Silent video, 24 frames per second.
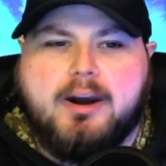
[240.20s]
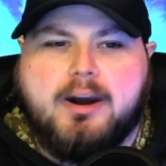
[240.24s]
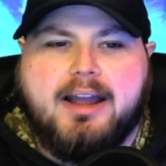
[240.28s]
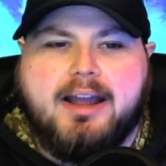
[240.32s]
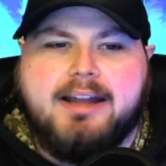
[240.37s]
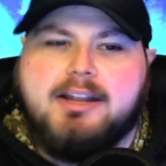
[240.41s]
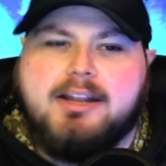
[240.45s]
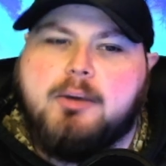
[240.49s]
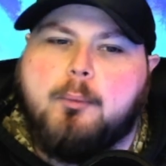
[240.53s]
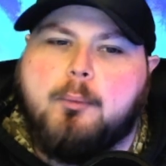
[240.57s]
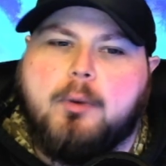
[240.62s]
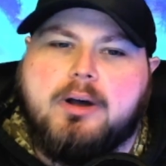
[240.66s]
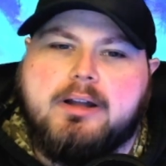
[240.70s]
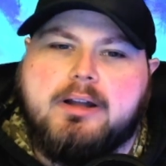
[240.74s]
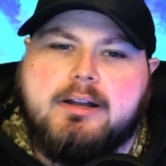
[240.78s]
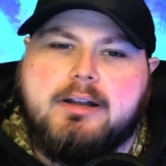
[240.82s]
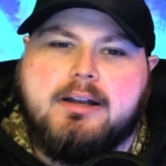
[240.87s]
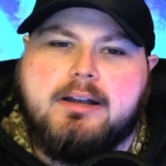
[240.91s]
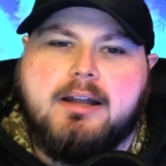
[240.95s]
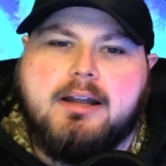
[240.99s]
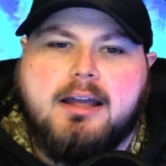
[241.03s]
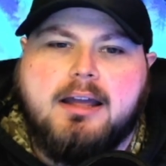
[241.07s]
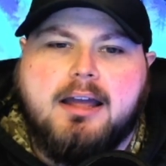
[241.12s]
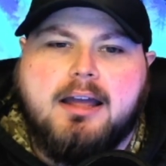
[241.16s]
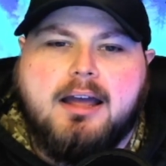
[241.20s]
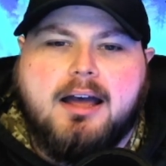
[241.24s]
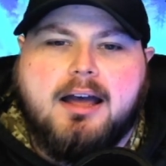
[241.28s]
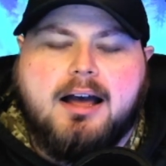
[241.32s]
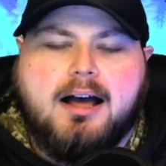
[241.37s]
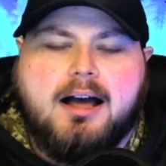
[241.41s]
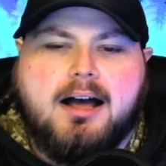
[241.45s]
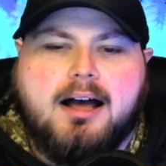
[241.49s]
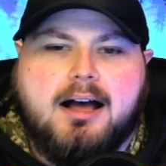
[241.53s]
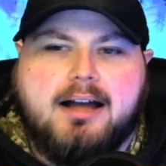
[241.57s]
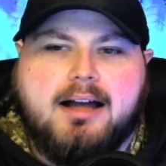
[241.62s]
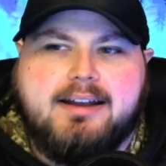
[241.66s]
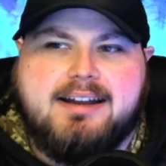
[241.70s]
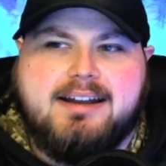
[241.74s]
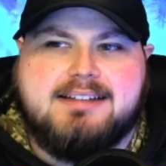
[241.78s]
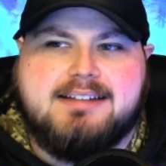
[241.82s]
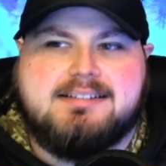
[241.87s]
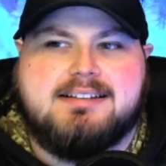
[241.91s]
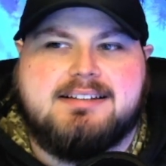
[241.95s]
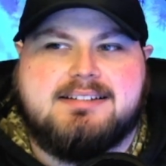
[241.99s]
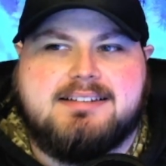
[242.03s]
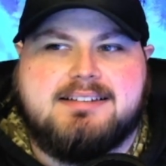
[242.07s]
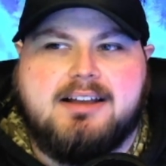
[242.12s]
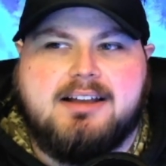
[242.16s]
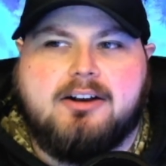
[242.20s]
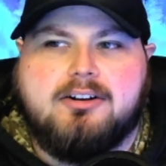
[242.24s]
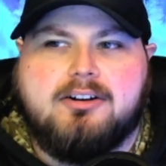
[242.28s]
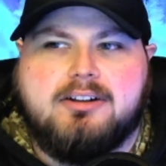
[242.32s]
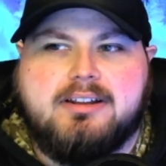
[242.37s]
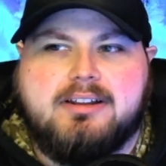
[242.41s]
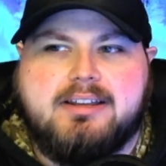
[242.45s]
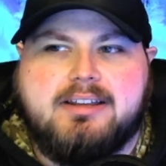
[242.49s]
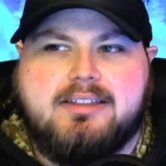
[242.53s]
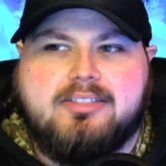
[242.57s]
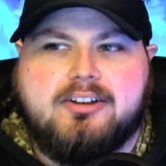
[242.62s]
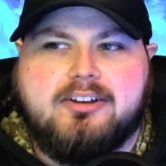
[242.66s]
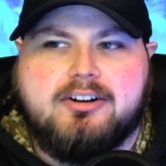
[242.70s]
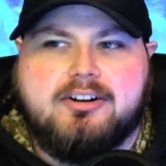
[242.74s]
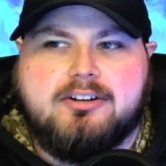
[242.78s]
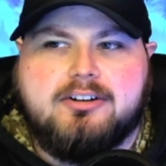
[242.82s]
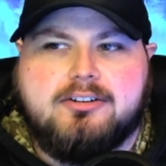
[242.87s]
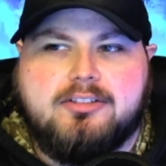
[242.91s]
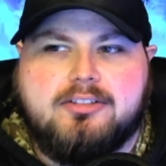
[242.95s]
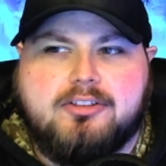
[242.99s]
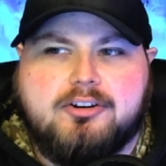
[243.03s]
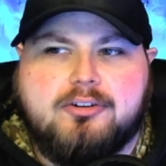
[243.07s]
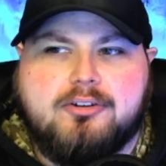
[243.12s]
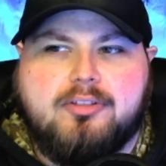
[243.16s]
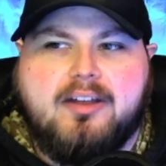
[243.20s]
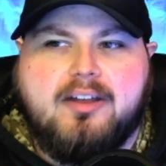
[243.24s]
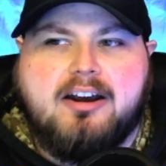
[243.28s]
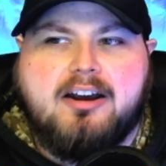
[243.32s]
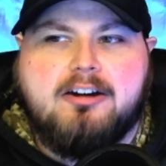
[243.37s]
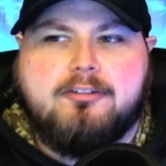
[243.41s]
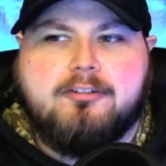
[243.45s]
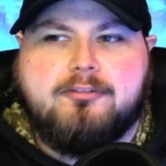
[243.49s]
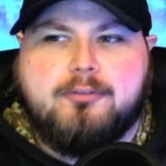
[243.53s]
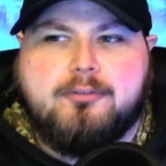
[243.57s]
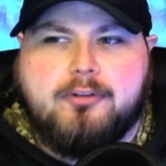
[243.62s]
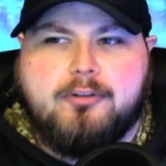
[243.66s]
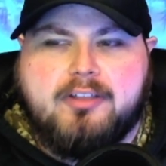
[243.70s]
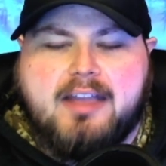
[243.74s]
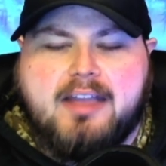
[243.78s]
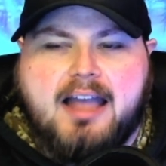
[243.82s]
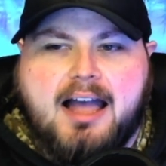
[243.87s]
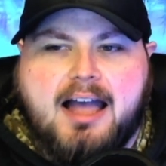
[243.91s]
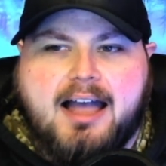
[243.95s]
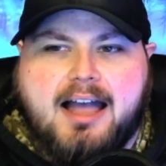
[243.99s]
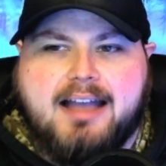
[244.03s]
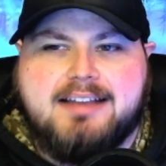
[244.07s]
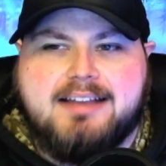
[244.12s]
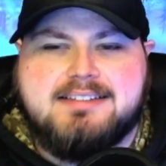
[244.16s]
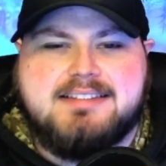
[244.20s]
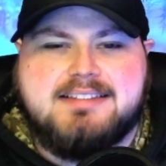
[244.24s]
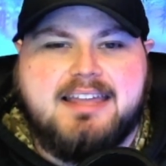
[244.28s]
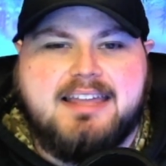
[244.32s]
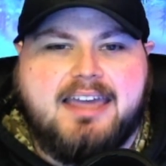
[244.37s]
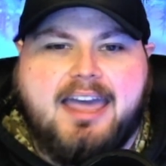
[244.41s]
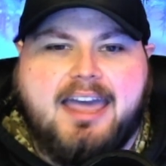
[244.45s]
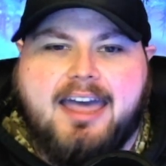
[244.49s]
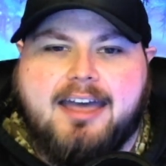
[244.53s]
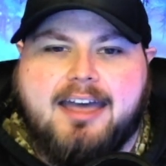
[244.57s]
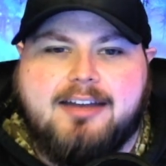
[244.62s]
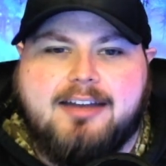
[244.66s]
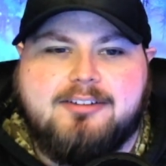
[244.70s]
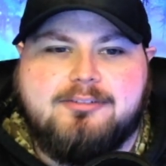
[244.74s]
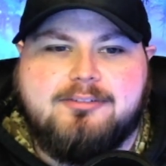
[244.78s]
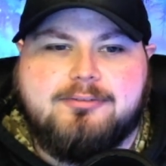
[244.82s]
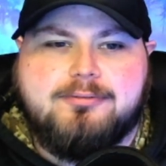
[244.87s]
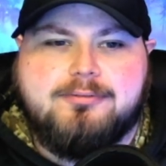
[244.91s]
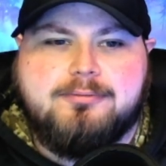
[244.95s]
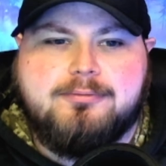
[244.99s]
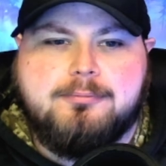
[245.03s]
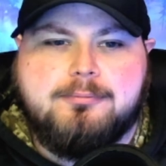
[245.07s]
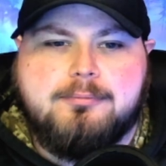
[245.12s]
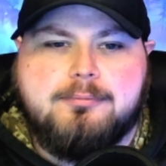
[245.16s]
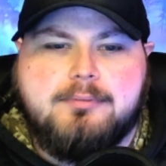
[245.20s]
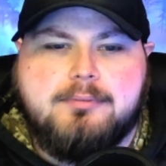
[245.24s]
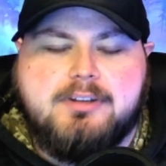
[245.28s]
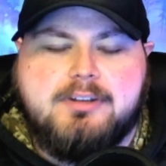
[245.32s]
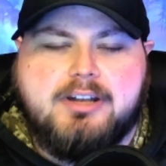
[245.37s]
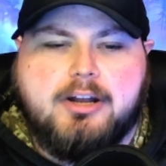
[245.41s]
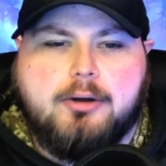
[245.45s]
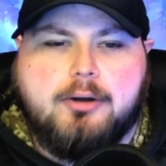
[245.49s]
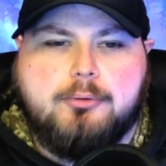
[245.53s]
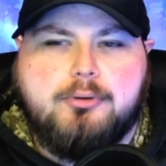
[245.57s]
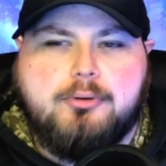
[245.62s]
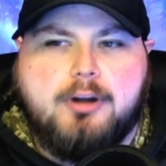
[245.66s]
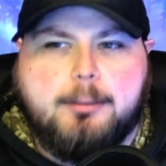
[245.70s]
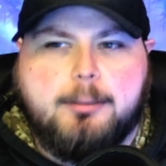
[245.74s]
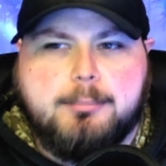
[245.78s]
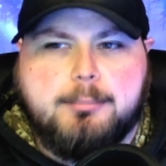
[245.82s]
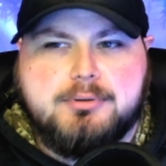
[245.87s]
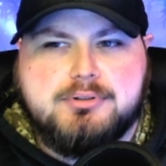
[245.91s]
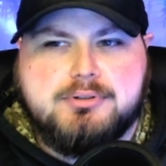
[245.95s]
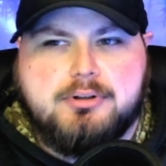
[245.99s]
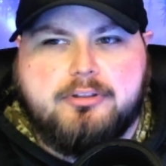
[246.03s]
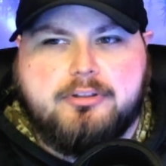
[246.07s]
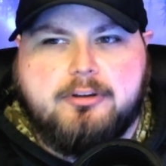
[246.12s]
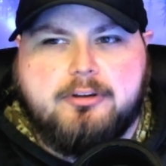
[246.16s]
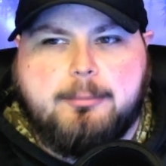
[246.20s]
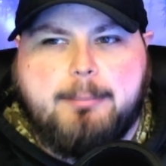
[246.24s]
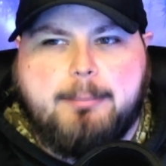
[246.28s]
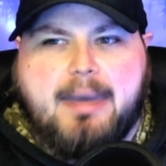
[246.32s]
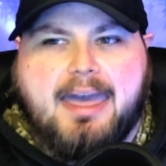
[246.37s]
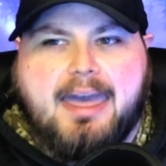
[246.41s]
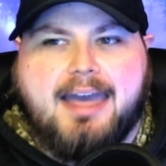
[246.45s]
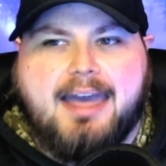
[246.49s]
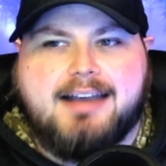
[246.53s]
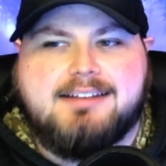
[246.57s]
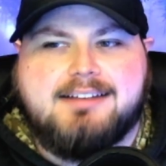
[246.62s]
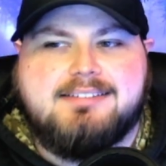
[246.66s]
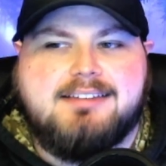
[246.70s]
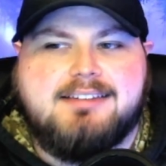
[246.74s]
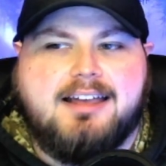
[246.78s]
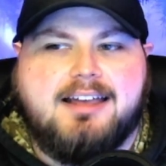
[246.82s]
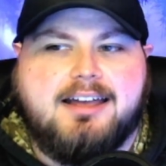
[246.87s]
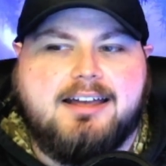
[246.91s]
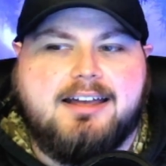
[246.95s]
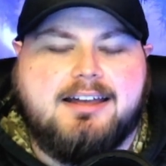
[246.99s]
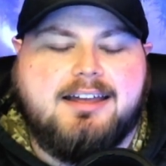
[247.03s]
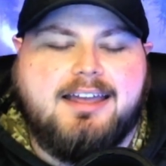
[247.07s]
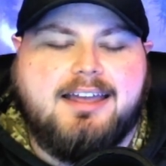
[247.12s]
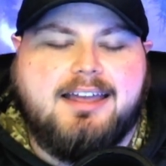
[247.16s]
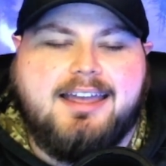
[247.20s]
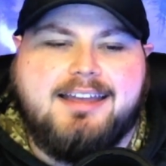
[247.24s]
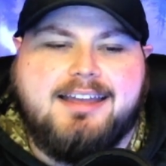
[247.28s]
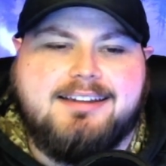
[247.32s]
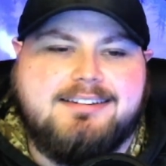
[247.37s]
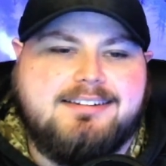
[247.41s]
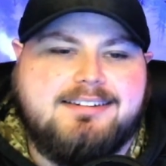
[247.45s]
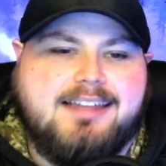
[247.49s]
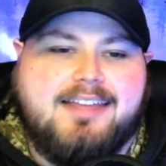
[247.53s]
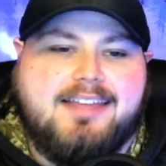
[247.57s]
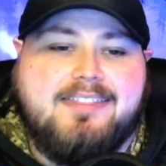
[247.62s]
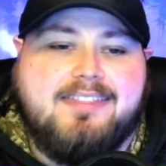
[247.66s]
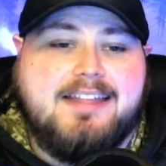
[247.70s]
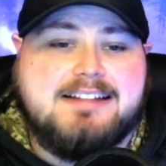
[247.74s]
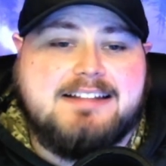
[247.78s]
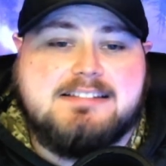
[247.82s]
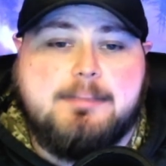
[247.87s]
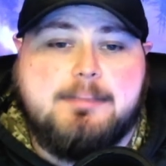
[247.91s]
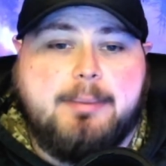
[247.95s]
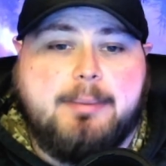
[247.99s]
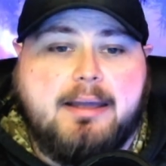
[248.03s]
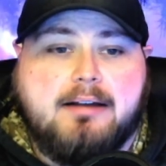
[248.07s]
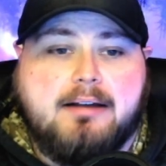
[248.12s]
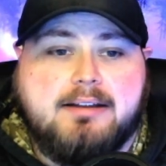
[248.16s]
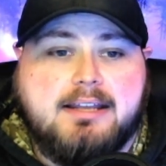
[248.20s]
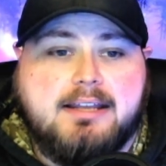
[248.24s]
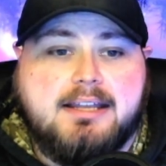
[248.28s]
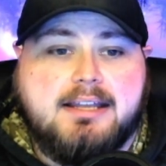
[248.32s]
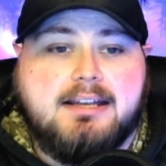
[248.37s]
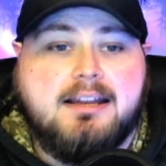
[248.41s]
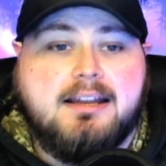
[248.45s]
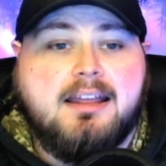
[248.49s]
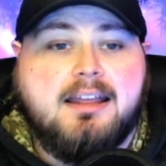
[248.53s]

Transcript: anyone necessarily. They're there for the guys to have, you know, numbers on their backs, and that's about it.